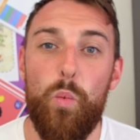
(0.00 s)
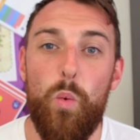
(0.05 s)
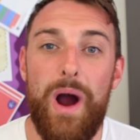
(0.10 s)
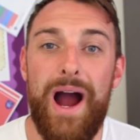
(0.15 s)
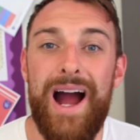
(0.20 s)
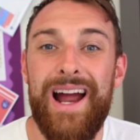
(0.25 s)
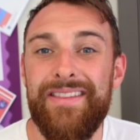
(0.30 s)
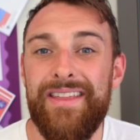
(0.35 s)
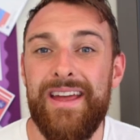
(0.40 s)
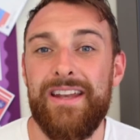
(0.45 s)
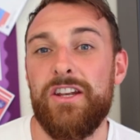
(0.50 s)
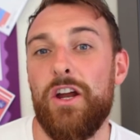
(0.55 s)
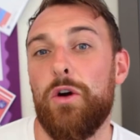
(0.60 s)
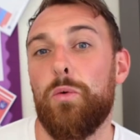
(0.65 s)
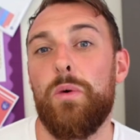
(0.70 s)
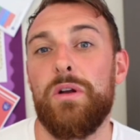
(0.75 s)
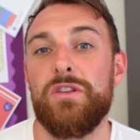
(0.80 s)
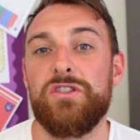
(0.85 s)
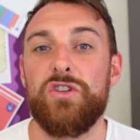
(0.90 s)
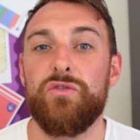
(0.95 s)
why they
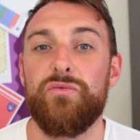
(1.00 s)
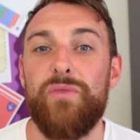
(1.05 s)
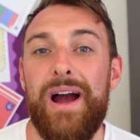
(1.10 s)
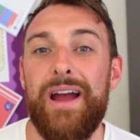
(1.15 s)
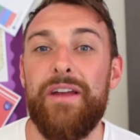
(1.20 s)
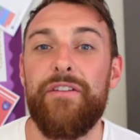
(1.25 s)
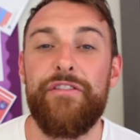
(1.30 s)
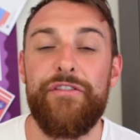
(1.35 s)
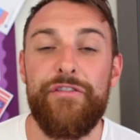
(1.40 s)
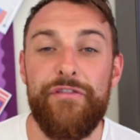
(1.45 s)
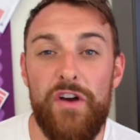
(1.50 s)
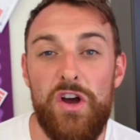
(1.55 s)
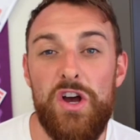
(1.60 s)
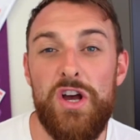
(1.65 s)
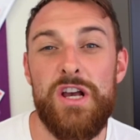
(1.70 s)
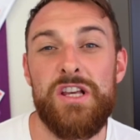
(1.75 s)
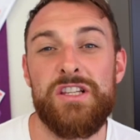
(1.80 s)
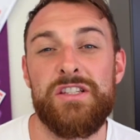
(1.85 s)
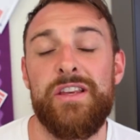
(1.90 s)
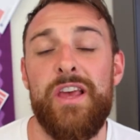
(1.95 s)
don't want to write
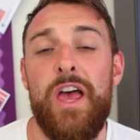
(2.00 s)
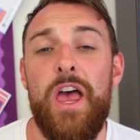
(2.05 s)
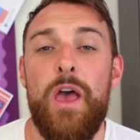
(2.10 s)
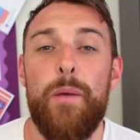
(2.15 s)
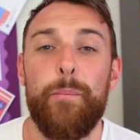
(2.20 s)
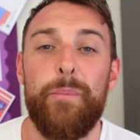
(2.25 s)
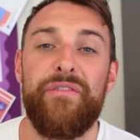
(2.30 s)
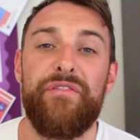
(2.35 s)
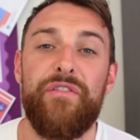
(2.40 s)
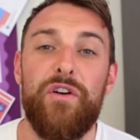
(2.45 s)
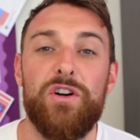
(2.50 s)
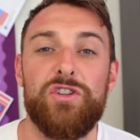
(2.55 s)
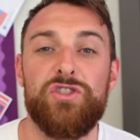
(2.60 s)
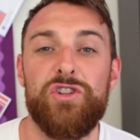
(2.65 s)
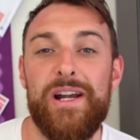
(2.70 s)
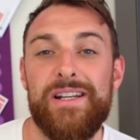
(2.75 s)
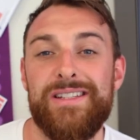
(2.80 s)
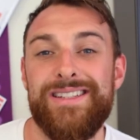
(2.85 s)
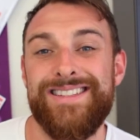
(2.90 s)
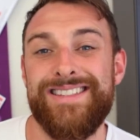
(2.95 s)
first before
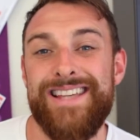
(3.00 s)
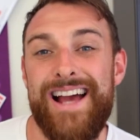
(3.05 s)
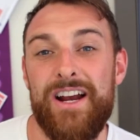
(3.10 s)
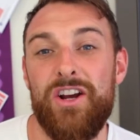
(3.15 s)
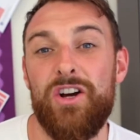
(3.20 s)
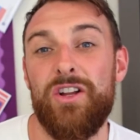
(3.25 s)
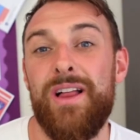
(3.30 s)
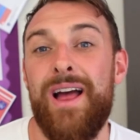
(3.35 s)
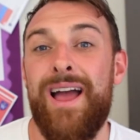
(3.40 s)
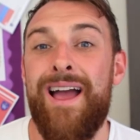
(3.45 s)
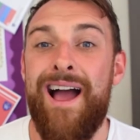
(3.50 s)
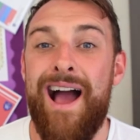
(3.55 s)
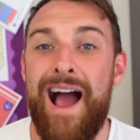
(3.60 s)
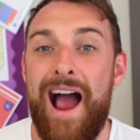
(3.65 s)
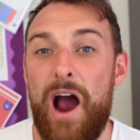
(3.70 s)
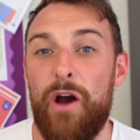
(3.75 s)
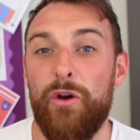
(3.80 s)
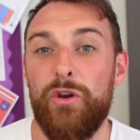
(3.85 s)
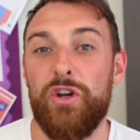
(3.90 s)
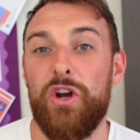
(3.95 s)
trying to tackle
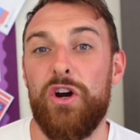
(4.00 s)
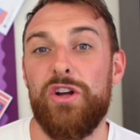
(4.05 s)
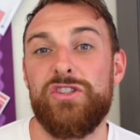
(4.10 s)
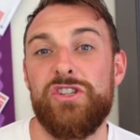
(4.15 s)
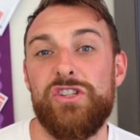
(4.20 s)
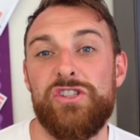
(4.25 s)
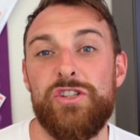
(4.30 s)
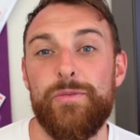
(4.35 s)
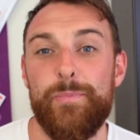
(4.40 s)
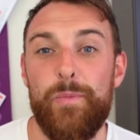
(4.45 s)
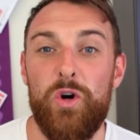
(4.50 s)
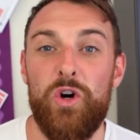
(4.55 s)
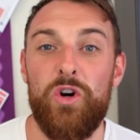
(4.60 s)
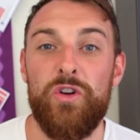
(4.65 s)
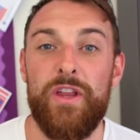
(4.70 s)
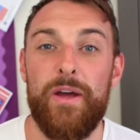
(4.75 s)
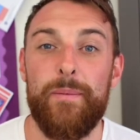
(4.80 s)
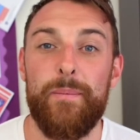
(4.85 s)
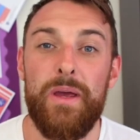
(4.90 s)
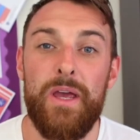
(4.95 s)
how you're going to
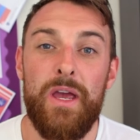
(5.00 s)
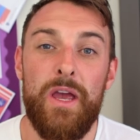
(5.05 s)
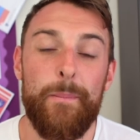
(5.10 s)
support them.